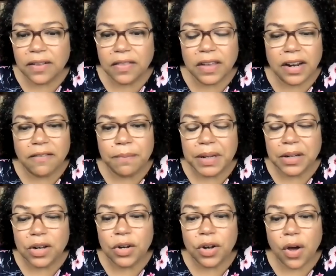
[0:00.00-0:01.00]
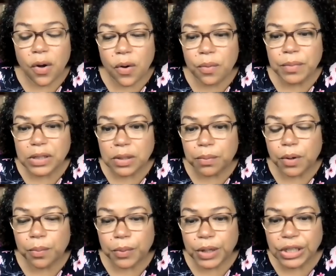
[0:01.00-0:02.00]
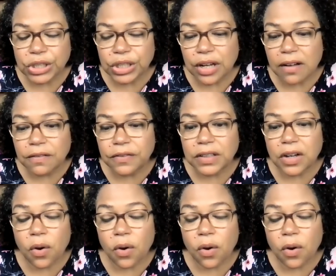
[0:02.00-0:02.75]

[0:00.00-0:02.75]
There have been no misappropriation of